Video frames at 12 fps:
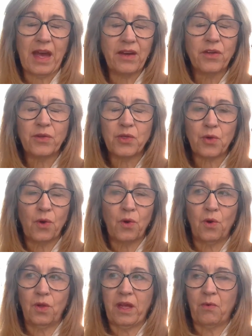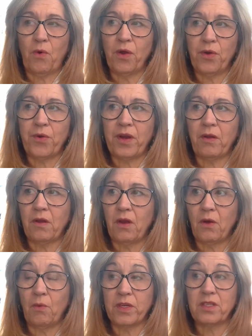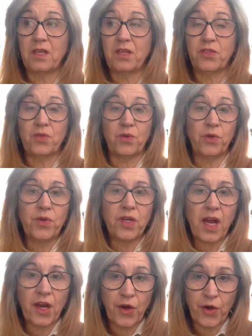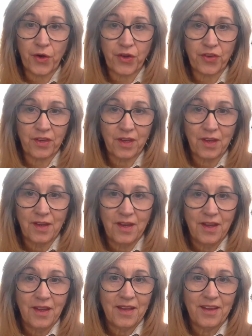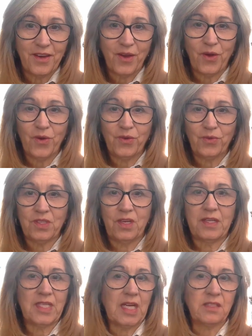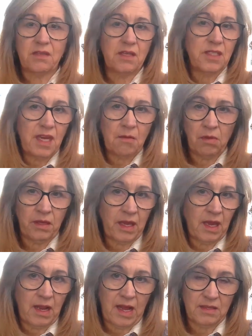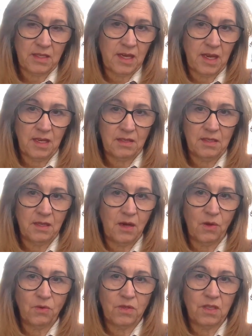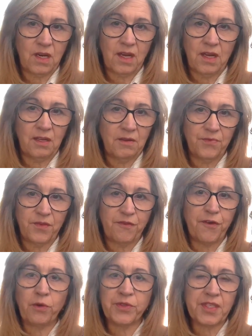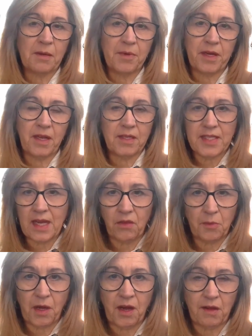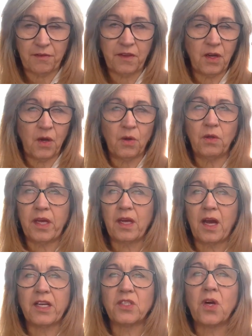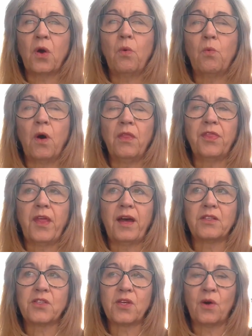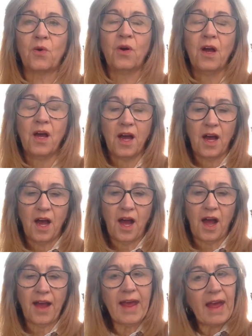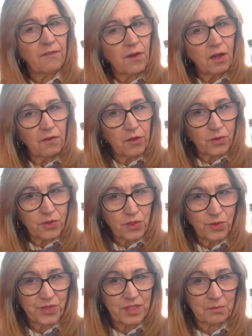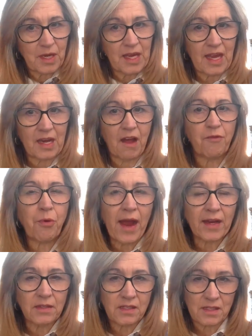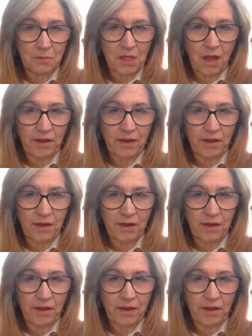out of control and wondering you know what did I do who did I hurt you know, did I dance on a table again last night? You know, did I phone somebody and tell them off? You know, like I don't want that. So I have all of those tools in my head. I've practiced them